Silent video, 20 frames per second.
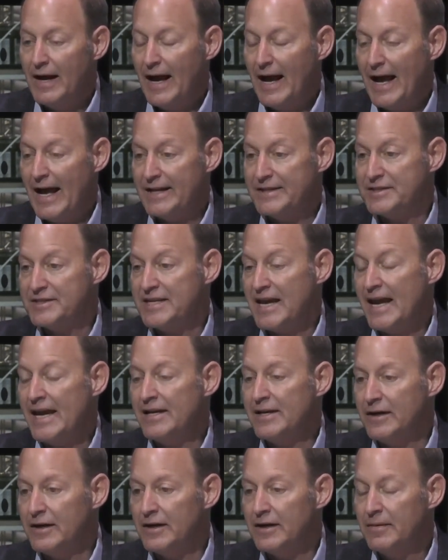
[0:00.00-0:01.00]
At
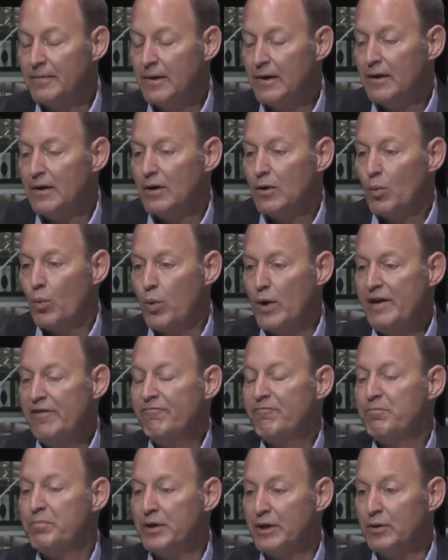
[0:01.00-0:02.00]
Zeta,
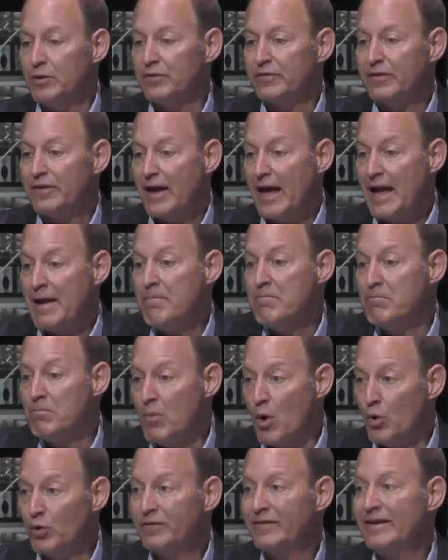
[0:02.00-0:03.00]
we've built a
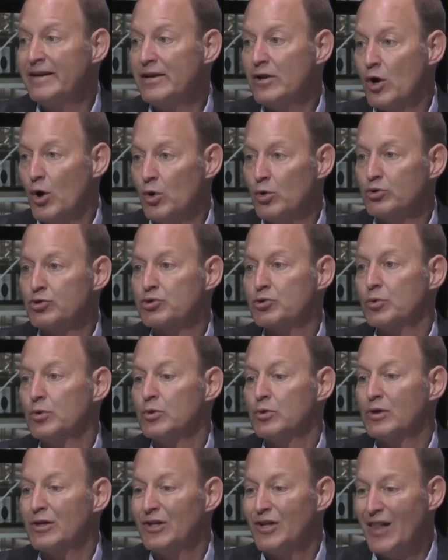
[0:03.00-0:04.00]

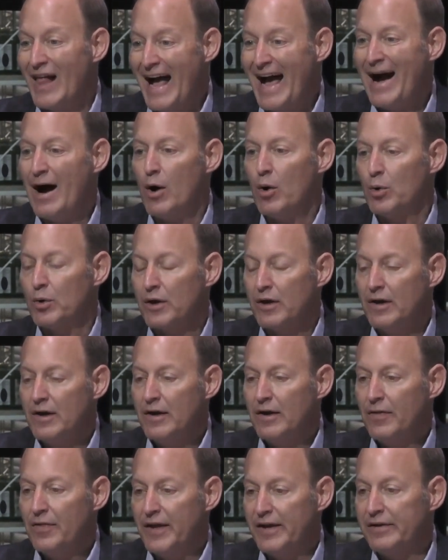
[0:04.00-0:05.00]
multicultural cloud
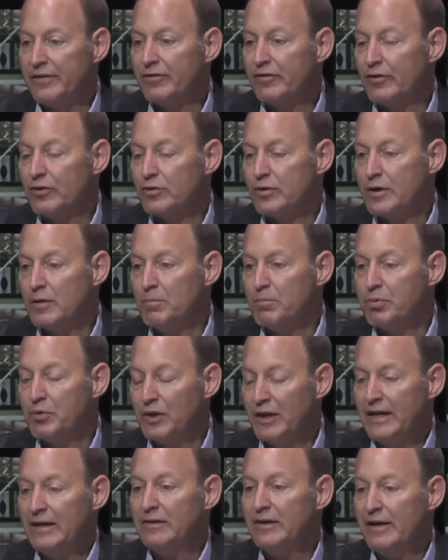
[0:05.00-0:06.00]
that is
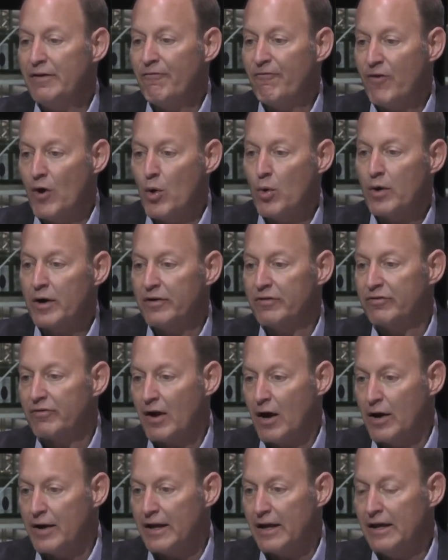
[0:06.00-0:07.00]
completely focused
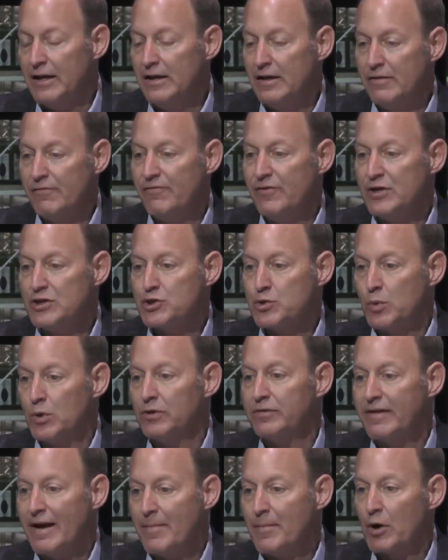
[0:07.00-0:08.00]
on
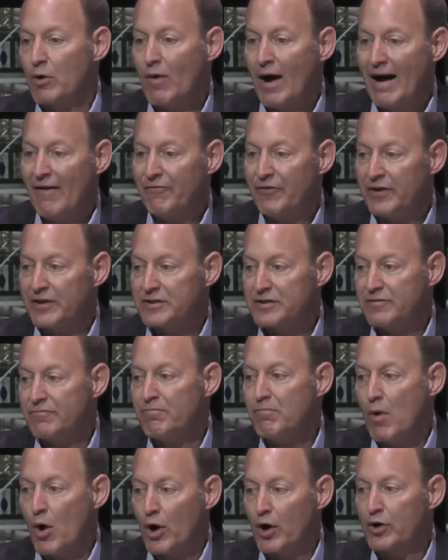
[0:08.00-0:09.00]
individual demographics if
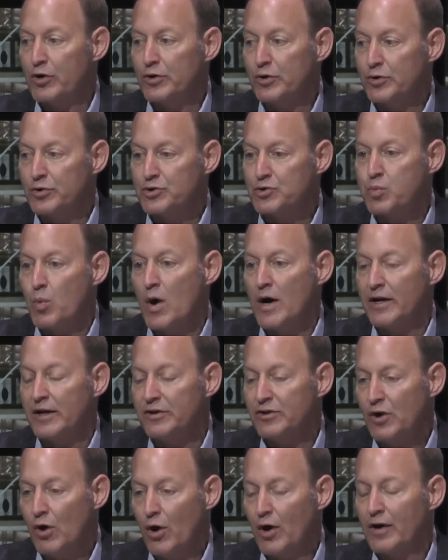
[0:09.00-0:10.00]
marketers want to
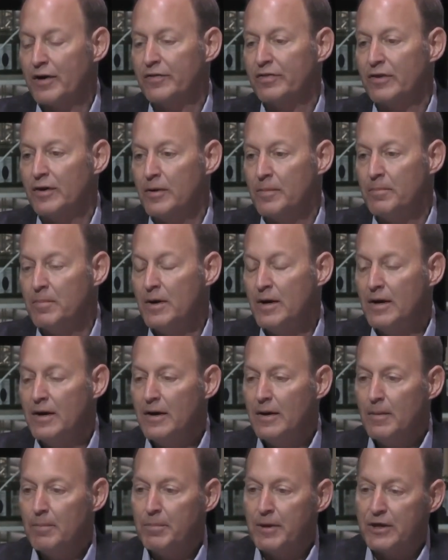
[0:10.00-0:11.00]
target them,
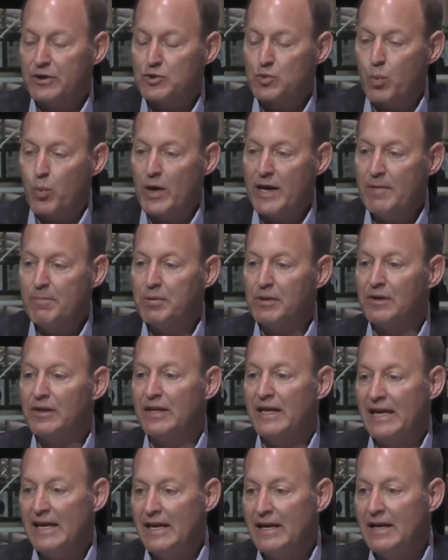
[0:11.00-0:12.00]
because we
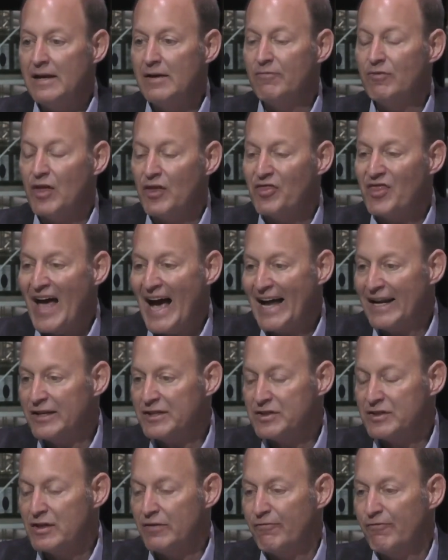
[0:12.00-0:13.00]
believe that that
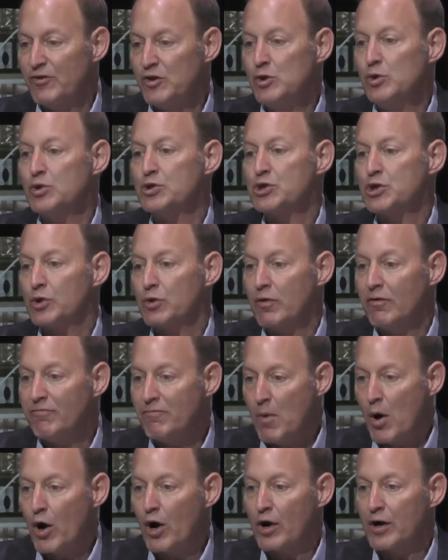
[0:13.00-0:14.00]
is the future of
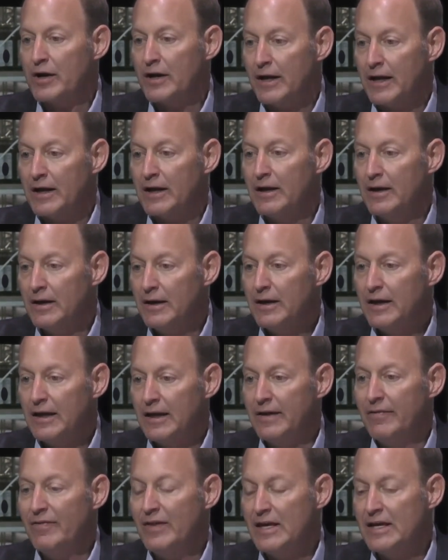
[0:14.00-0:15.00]
marketing
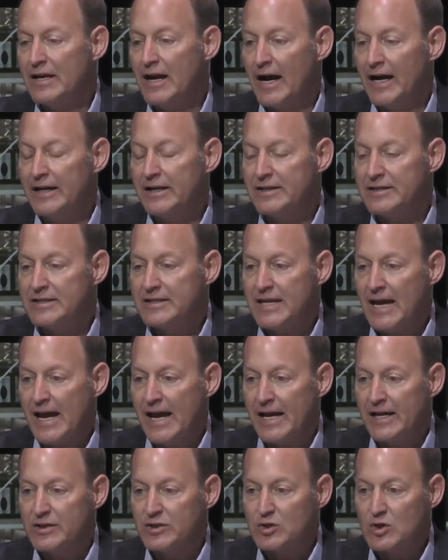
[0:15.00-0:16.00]
in the United
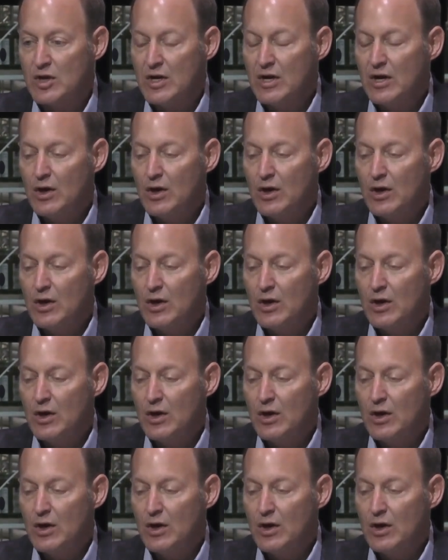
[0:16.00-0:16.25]
States.